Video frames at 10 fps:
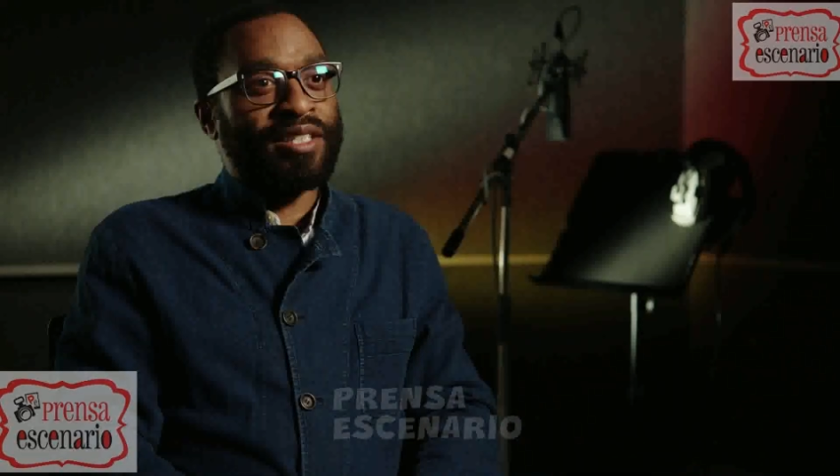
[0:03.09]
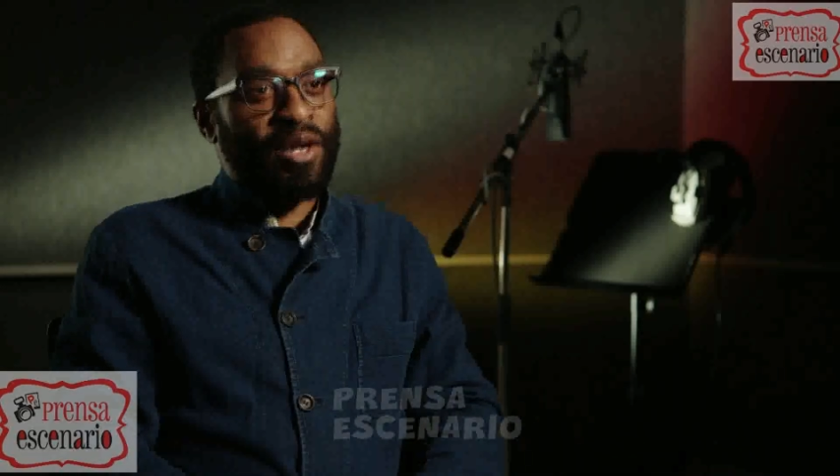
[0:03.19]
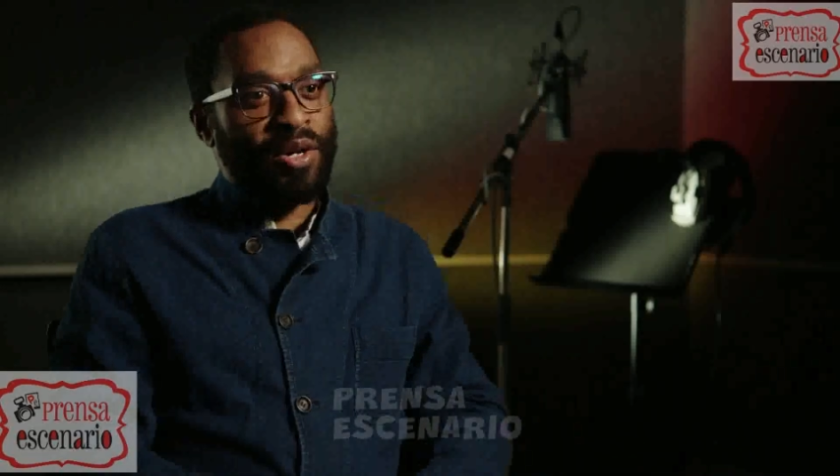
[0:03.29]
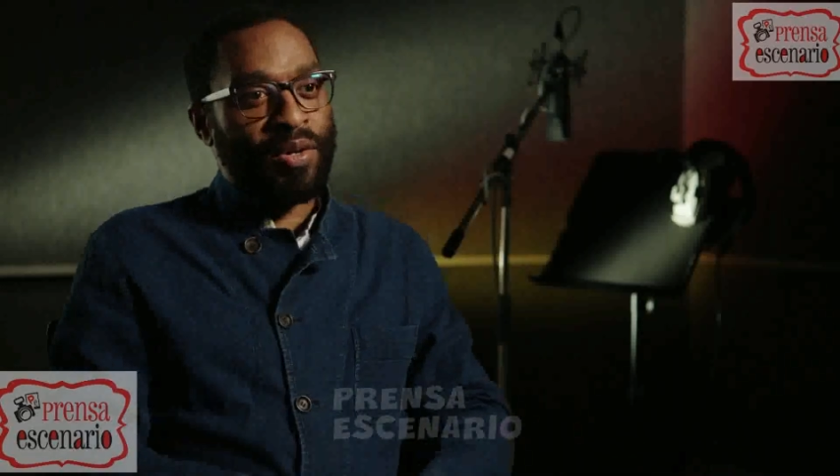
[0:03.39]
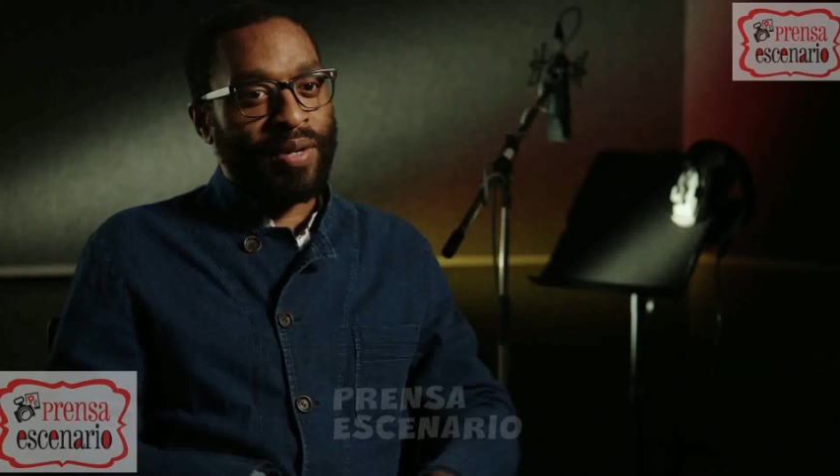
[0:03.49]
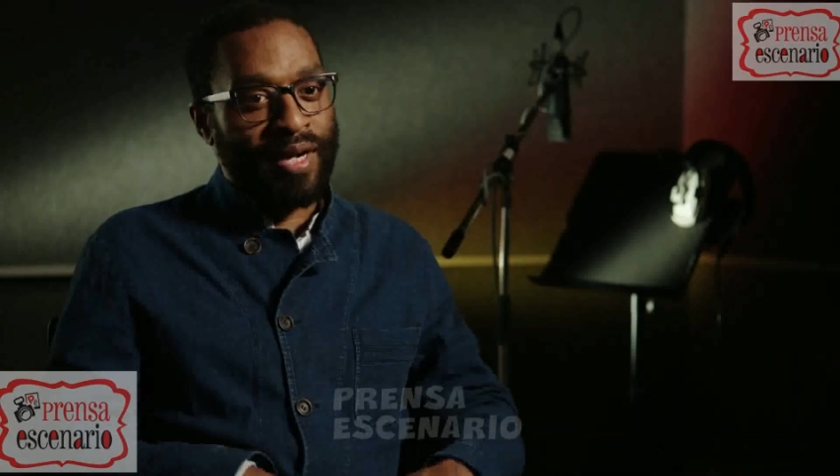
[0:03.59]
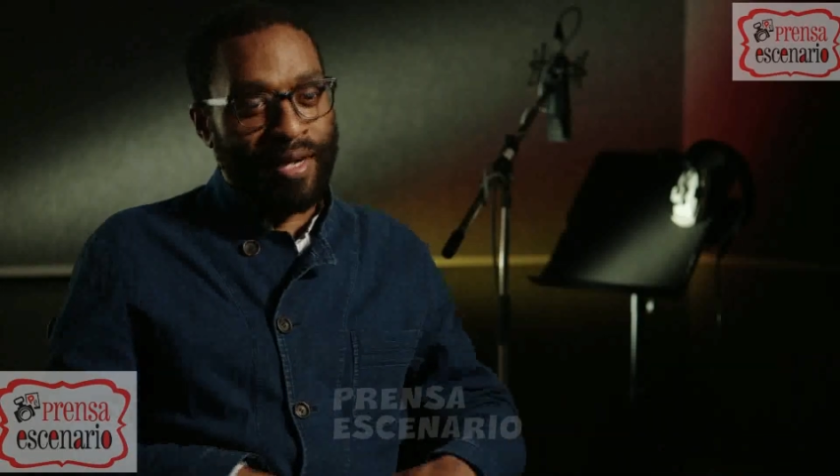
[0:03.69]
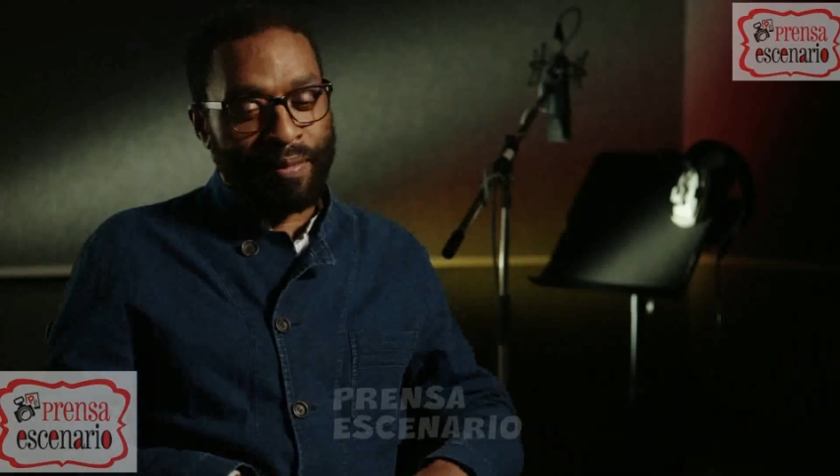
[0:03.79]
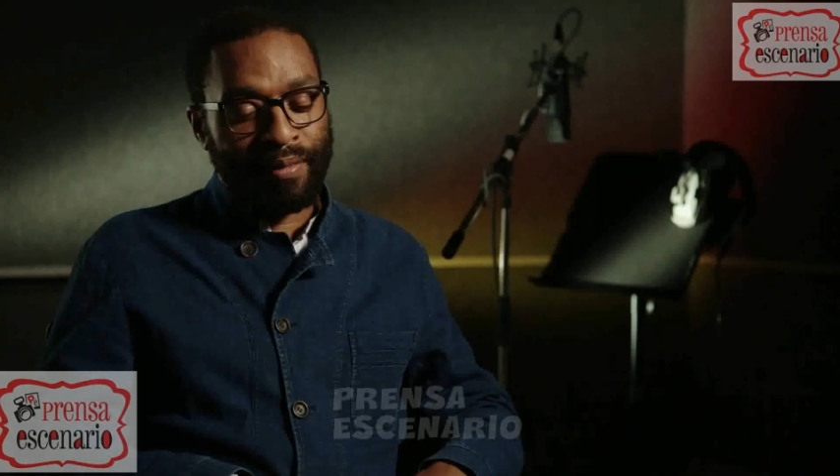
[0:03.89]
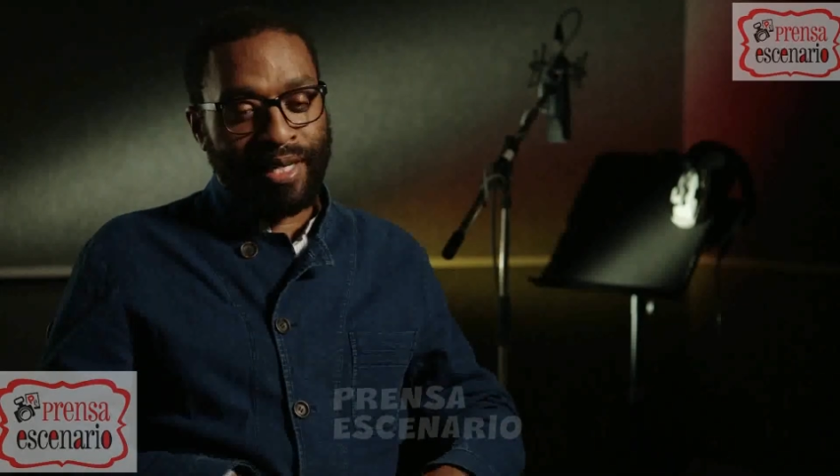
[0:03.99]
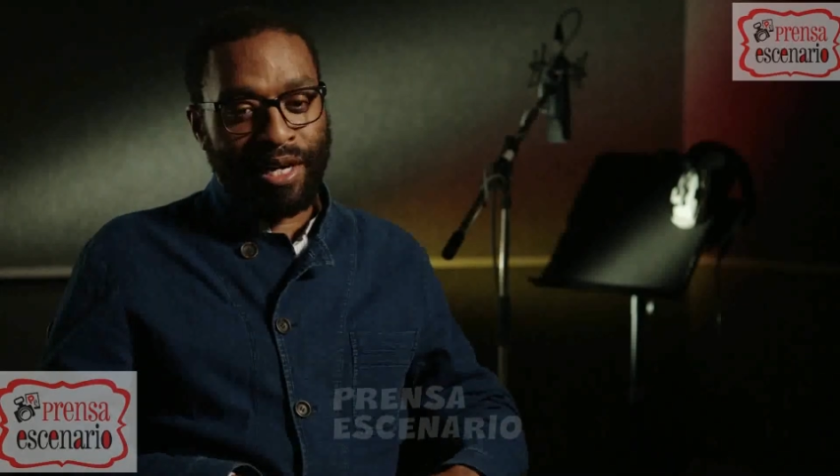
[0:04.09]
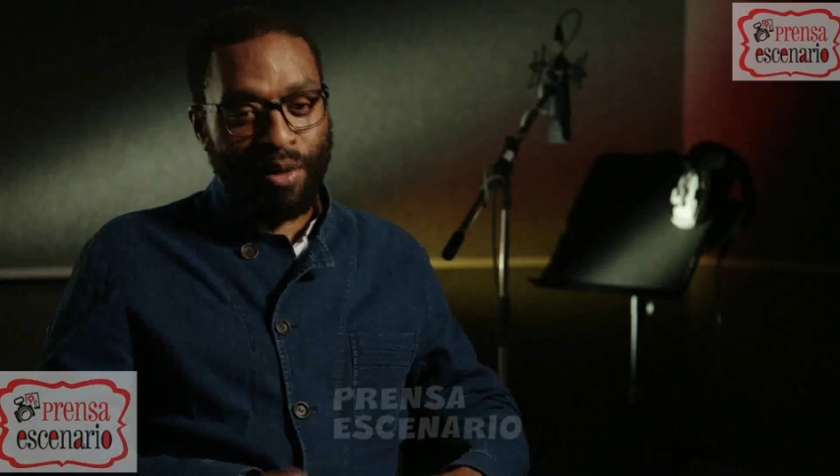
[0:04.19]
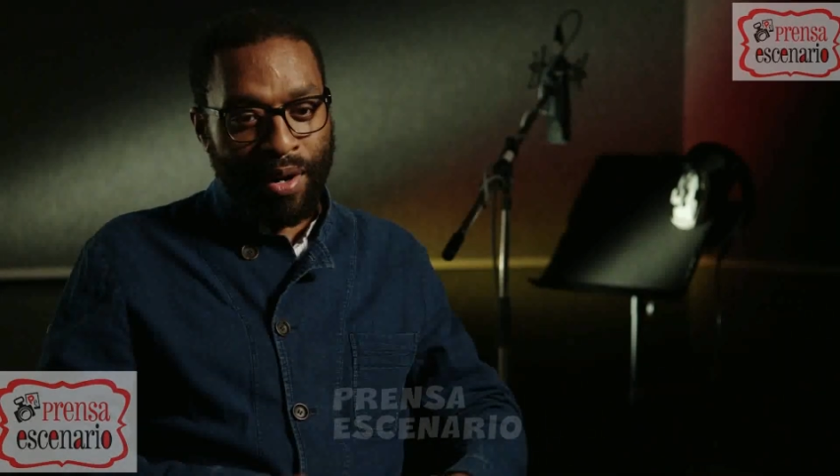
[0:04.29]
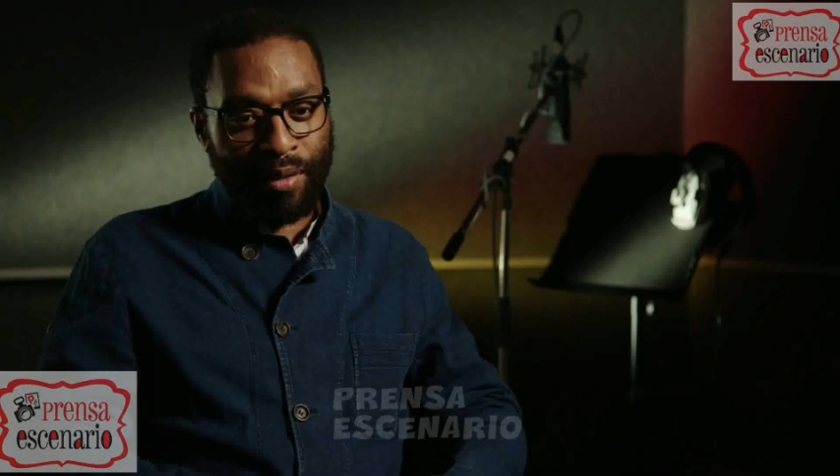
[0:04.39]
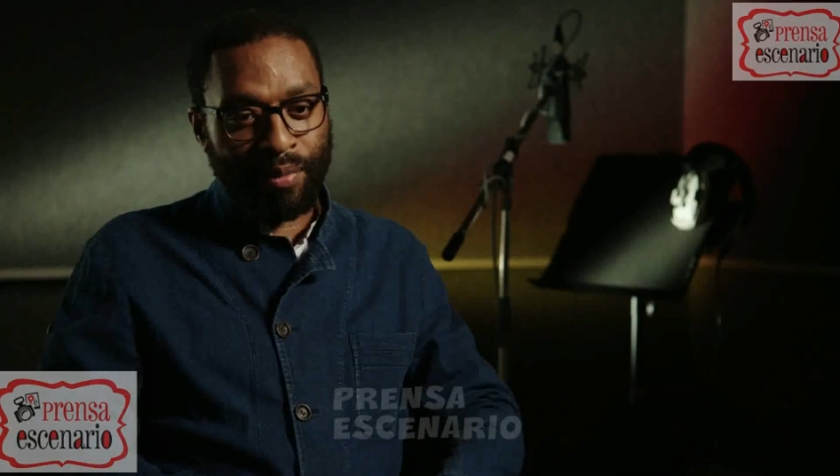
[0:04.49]
so
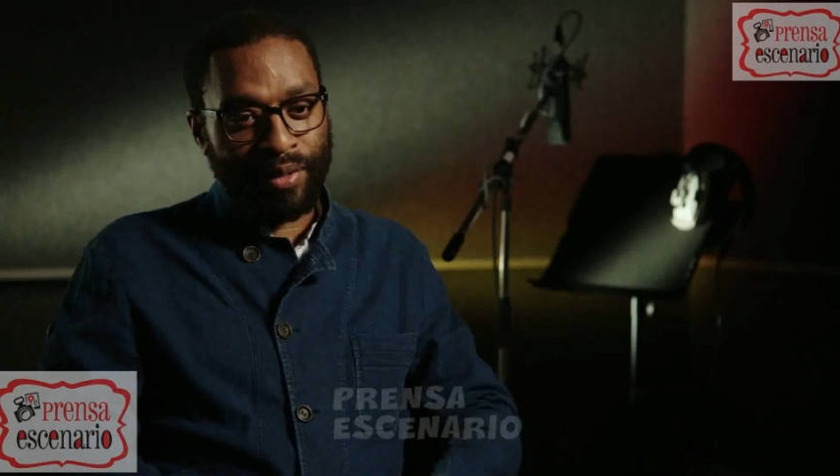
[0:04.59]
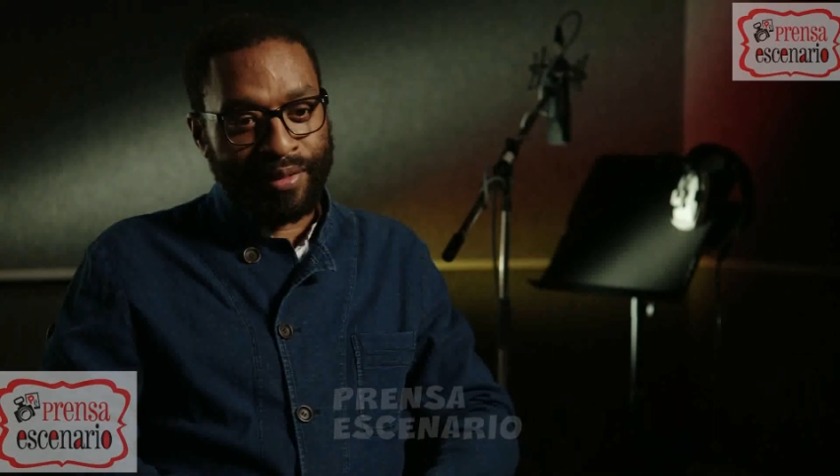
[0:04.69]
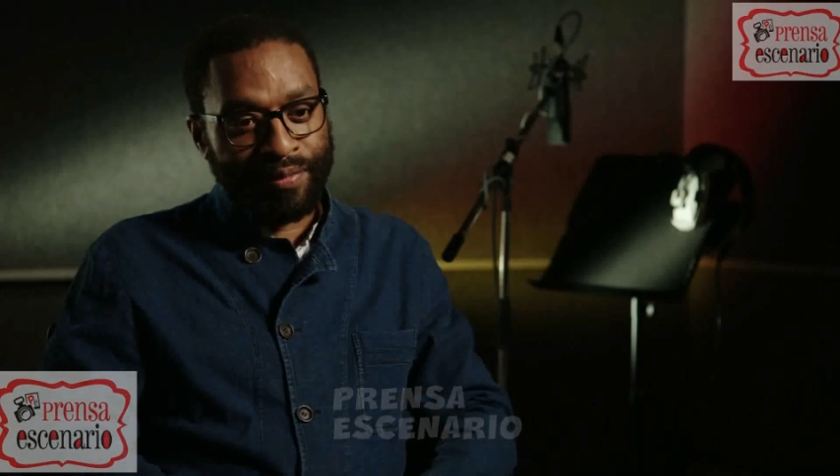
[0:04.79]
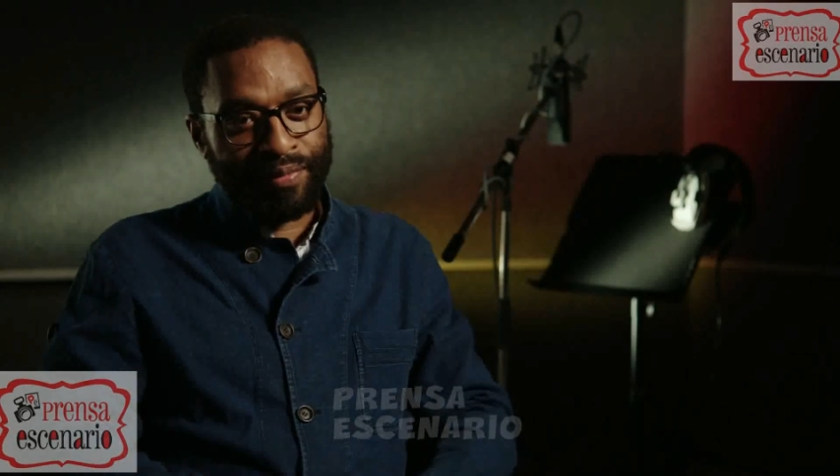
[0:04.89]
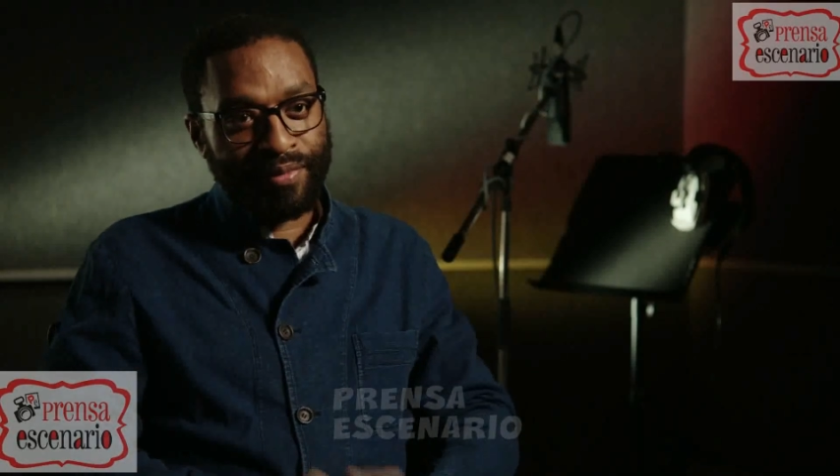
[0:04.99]
incredible.